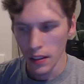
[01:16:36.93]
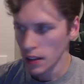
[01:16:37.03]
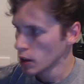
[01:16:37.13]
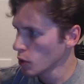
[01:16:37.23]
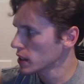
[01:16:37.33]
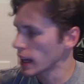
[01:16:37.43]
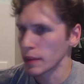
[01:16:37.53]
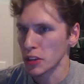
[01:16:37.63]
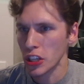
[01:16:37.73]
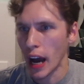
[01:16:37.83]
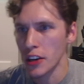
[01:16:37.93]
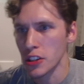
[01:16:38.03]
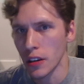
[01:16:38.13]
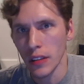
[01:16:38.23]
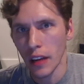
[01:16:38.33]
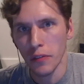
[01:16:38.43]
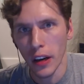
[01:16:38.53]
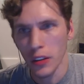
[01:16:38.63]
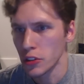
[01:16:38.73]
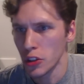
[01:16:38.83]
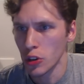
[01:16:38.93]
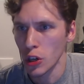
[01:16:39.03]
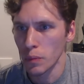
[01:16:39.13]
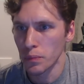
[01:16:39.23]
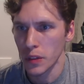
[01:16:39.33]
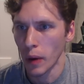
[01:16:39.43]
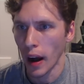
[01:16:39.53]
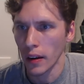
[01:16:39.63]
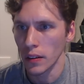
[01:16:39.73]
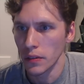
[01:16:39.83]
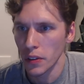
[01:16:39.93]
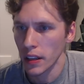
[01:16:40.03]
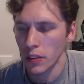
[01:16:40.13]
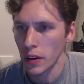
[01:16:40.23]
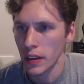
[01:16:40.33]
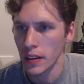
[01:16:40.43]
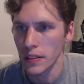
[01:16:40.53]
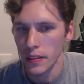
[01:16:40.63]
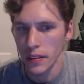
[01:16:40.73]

Who was getting a massage during that fucking YouTube debacle for like three years?